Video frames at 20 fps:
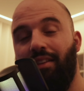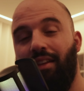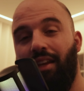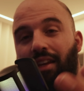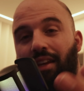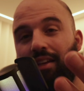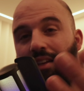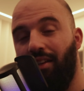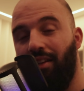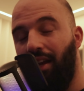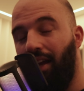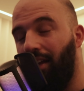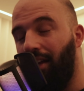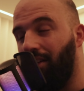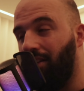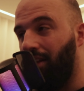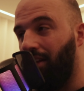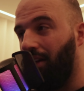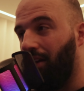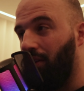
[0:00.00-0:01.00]

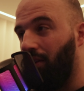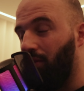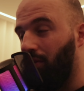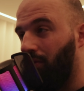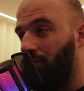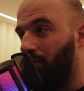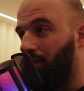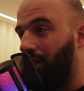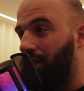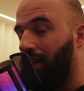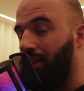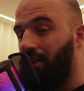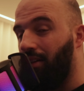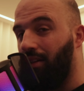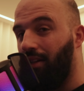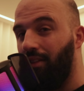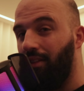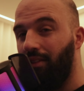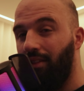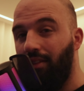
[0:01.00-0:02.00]
take a look to the other
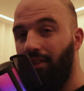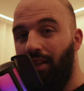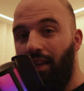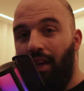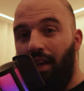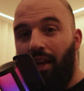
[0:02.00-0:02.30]
content.